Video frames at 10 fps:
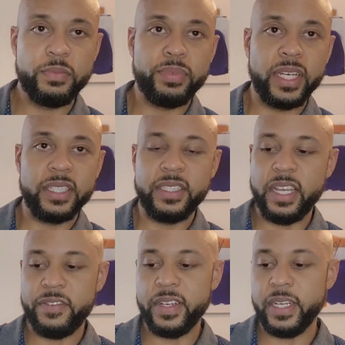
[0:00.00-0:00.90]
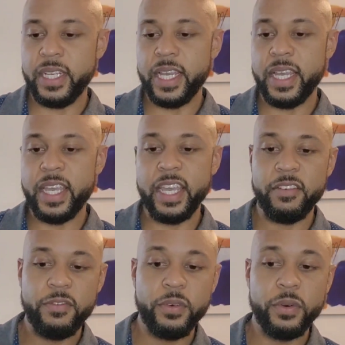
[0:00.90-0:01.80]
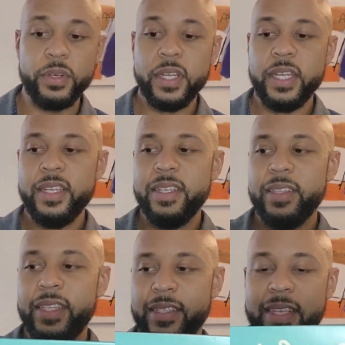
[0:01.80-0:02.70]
but definitely a handful. This